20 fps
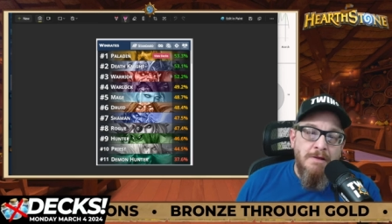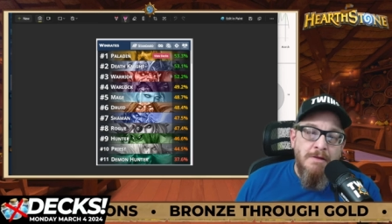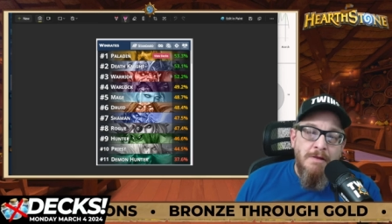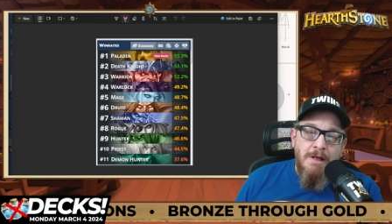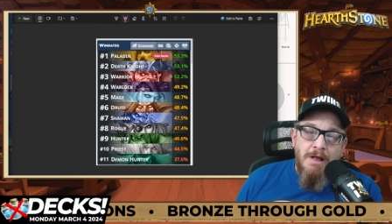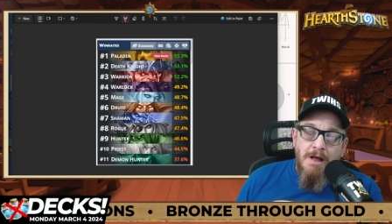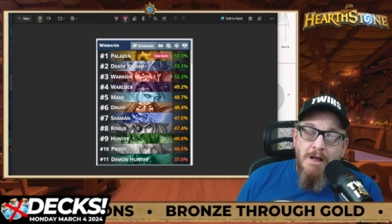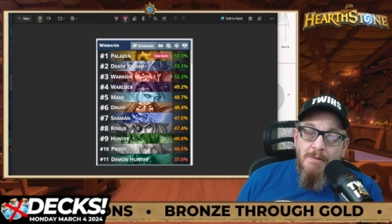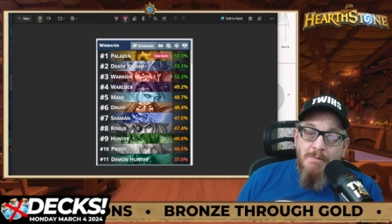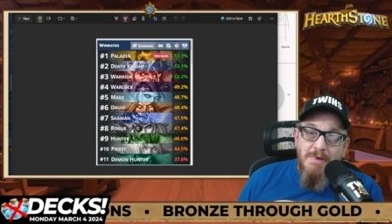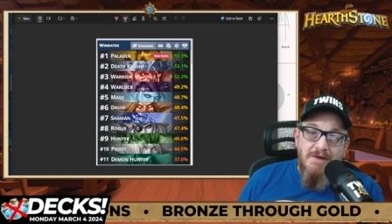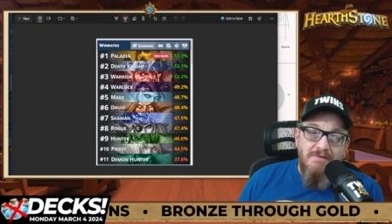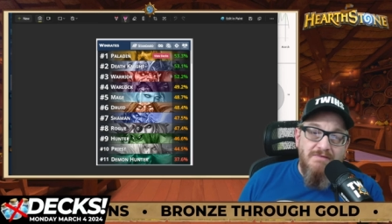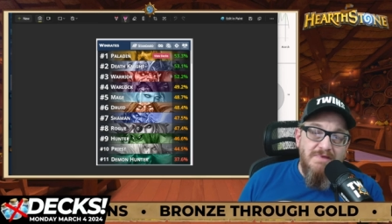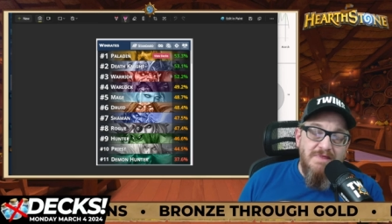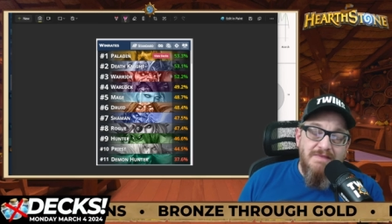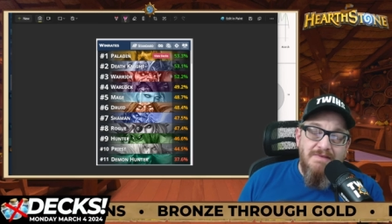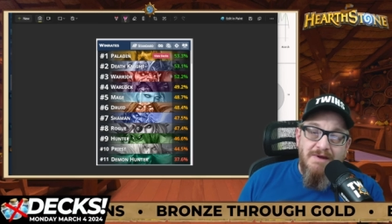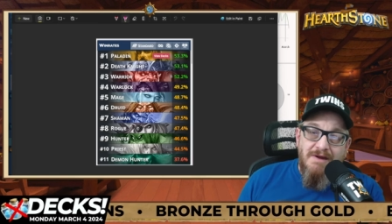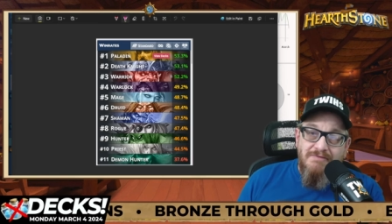
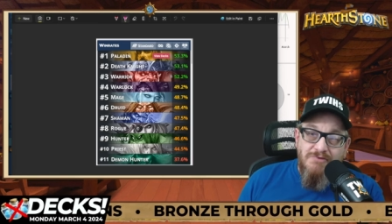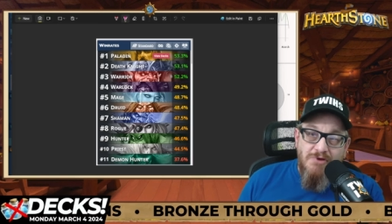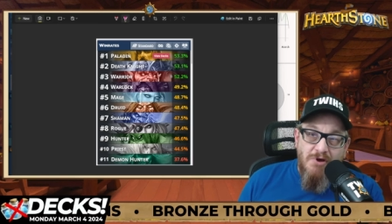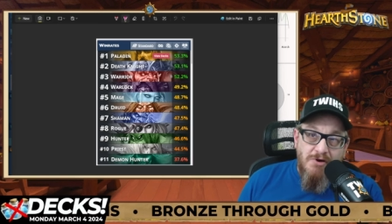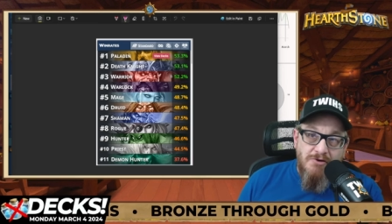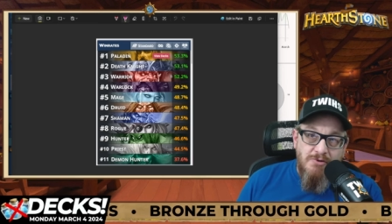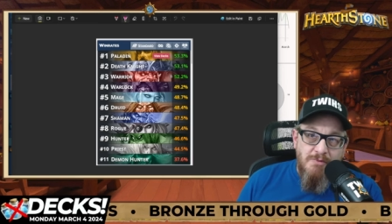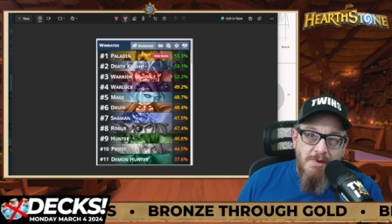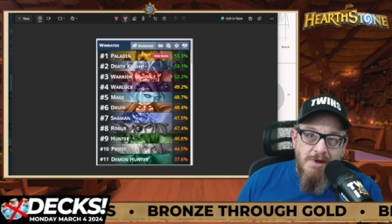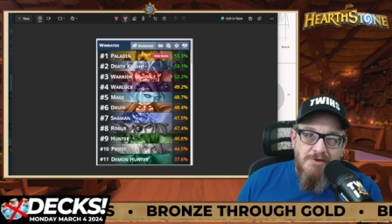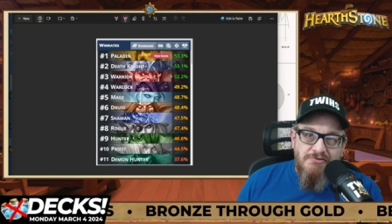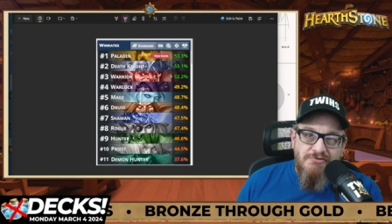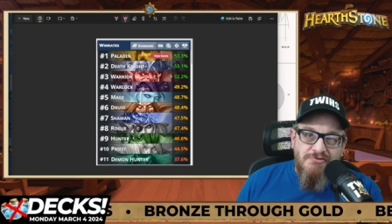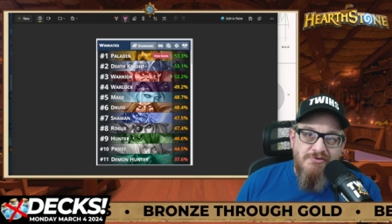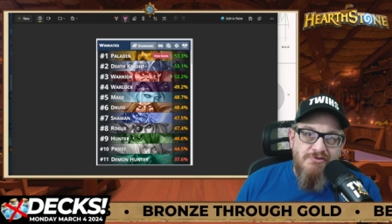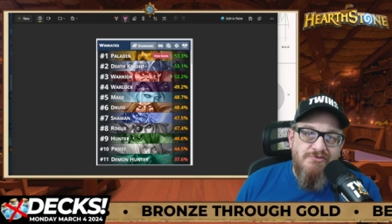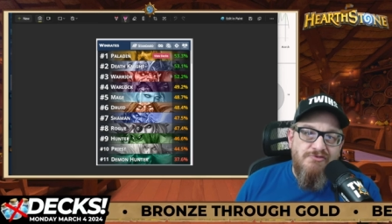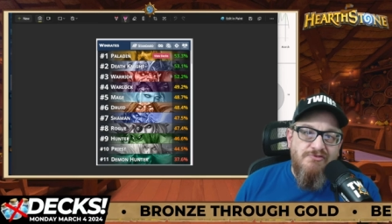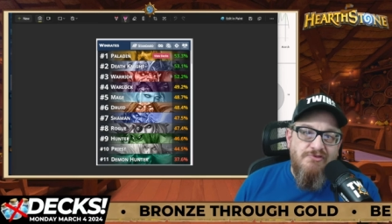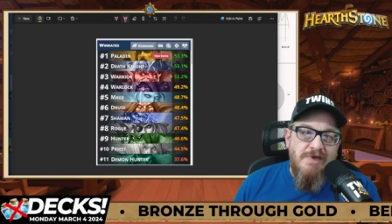everything that I've talked about is
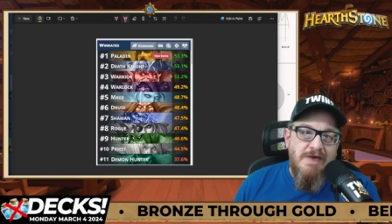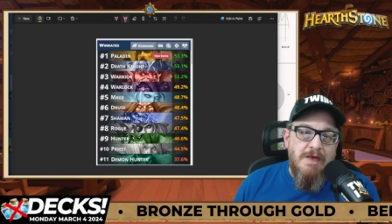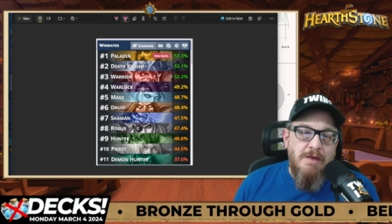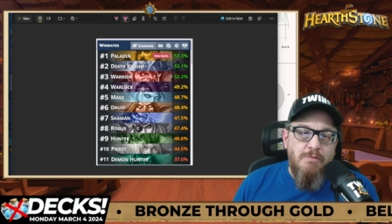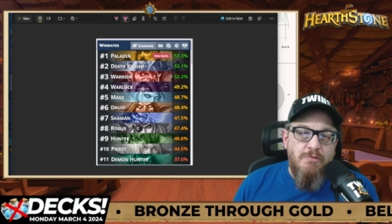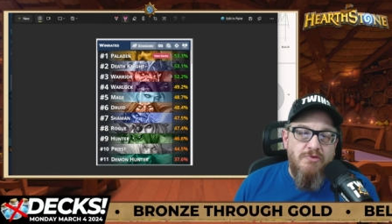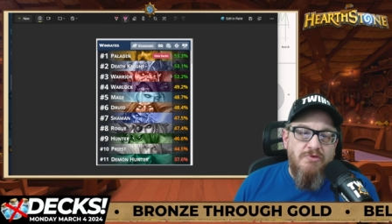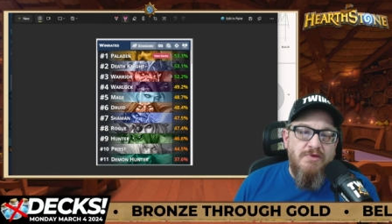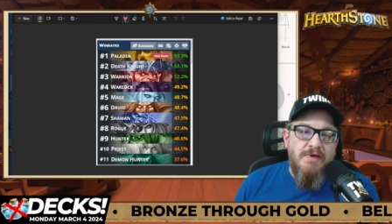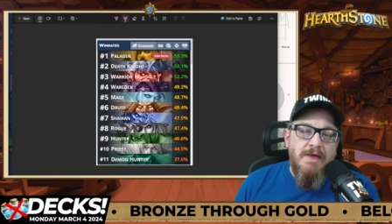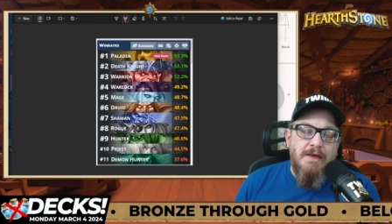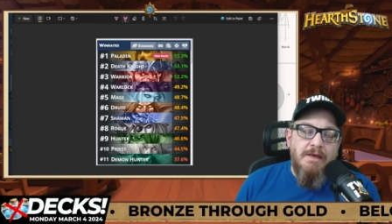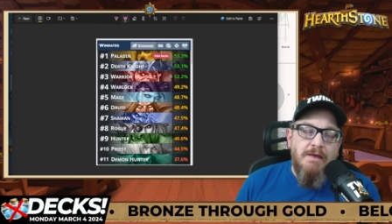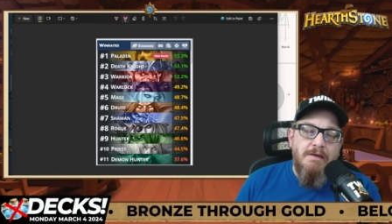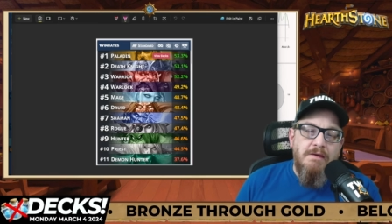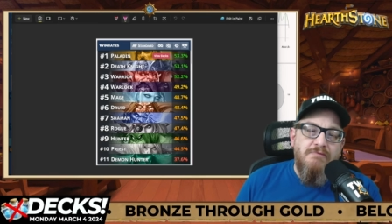the same thing.